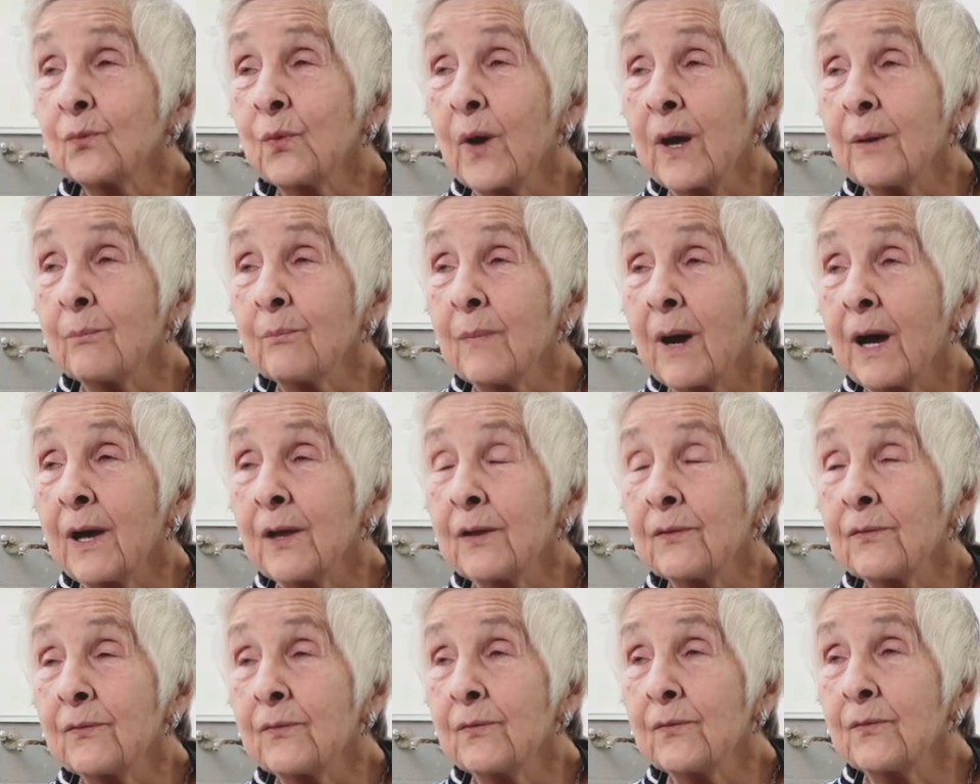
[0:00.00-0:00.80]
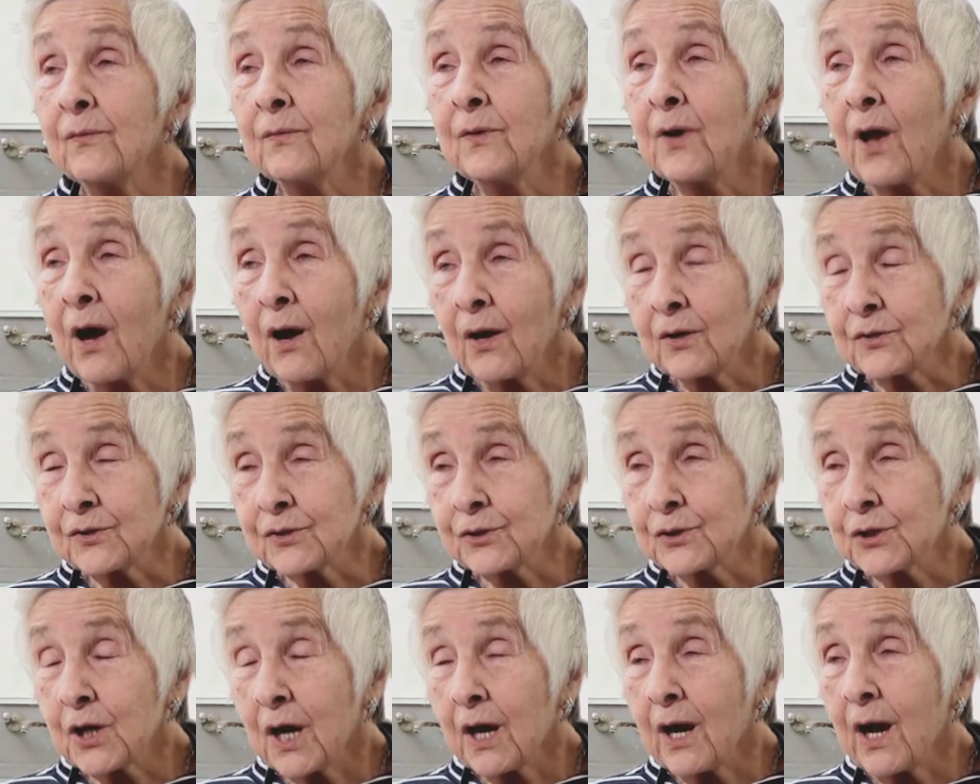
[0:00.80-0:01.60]
when my
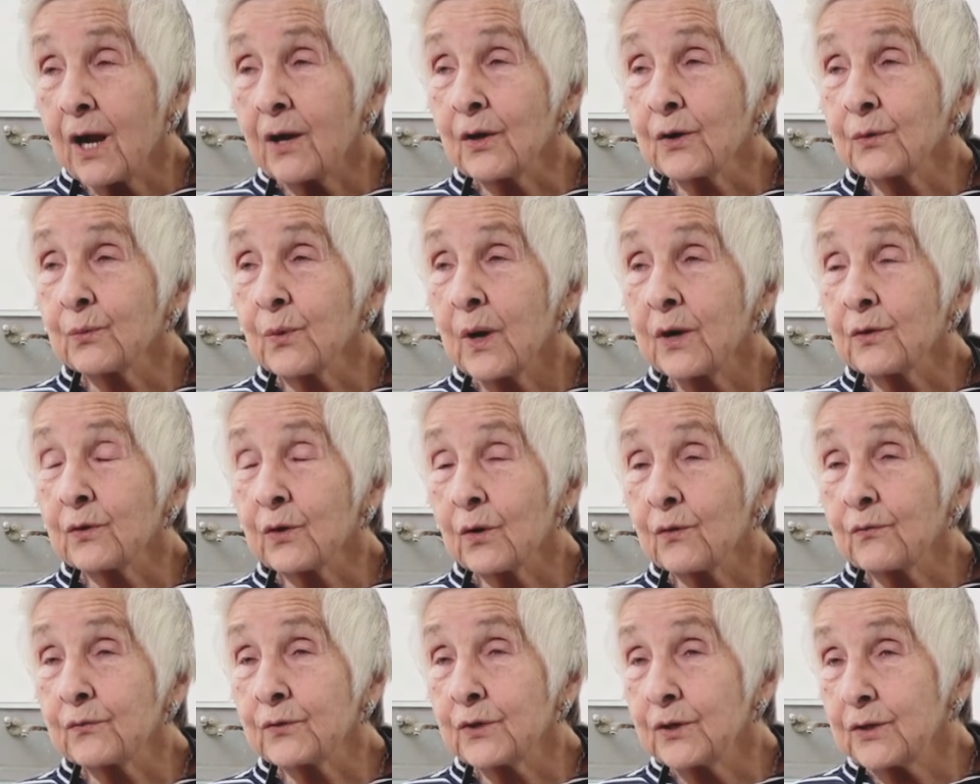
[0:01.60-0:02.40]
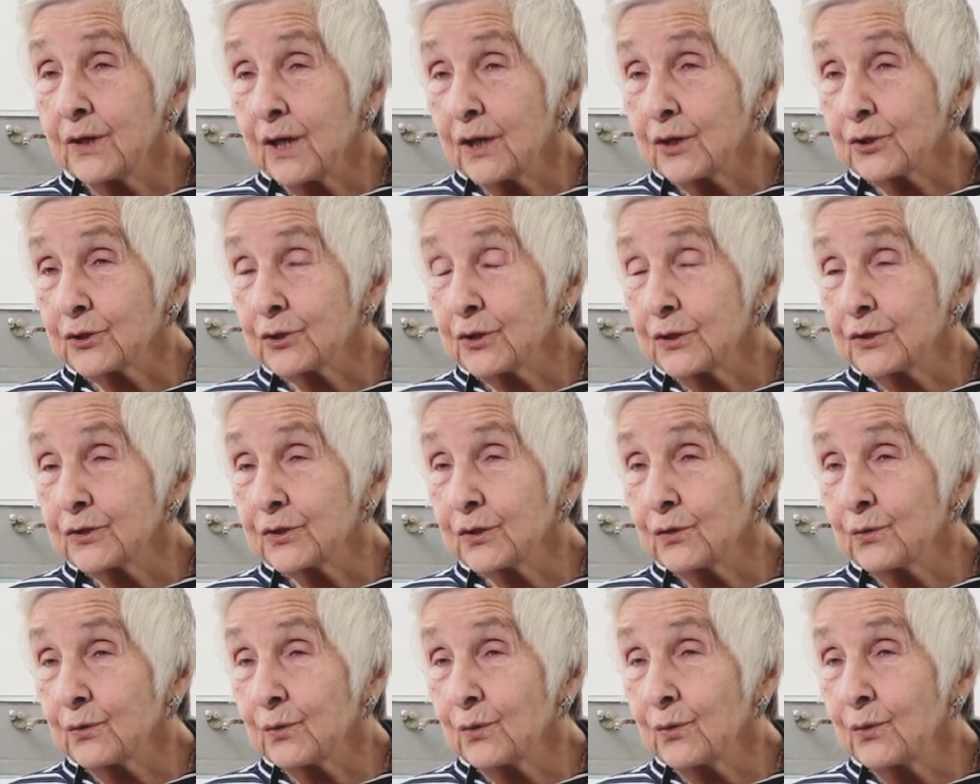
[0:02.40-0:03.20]
last child went off to nursery
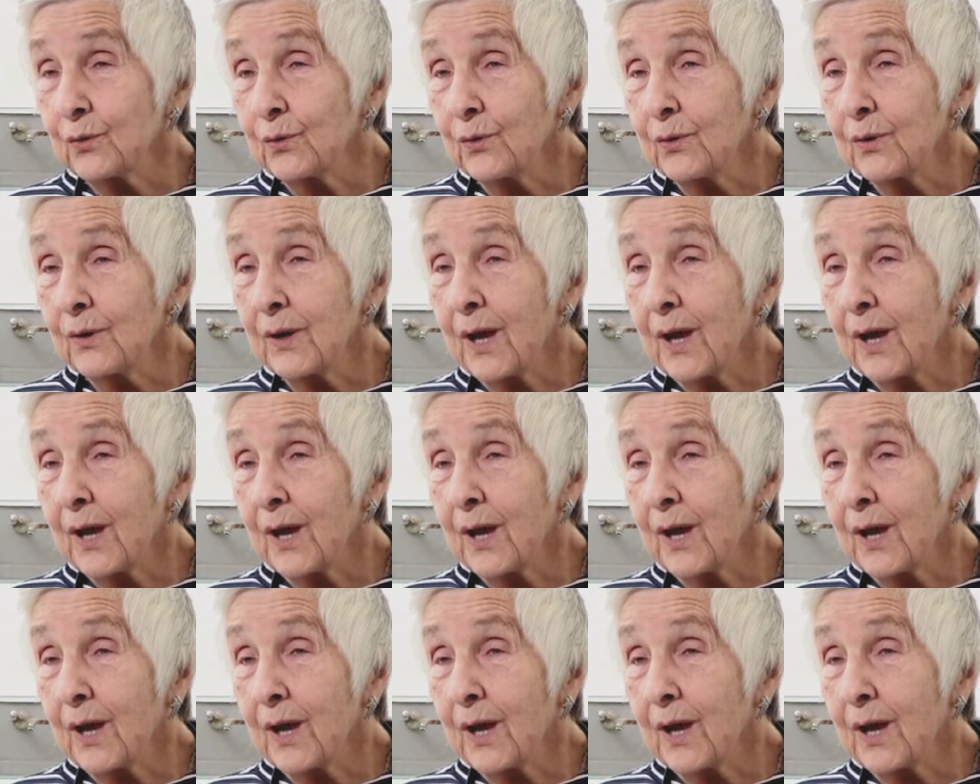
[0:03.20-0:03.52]
school,